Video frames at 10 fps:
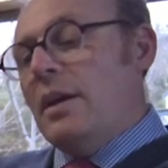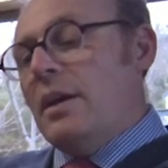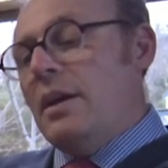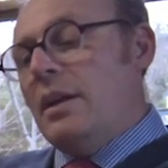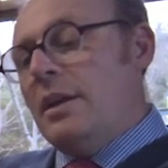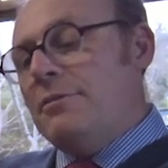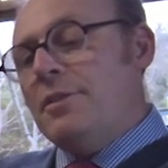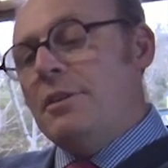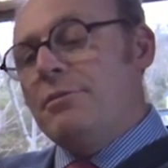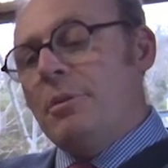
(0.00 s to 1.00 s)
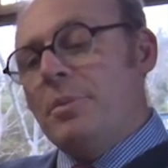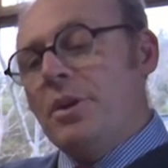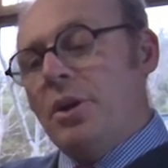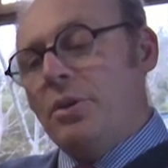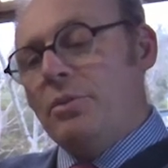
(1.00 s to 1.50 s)
he lifted from the
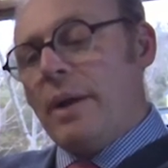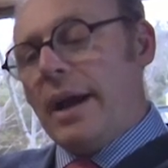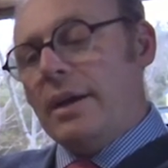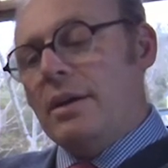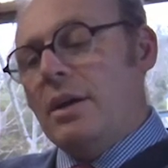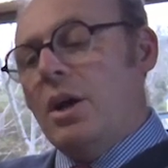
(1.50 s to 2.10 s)
coat rack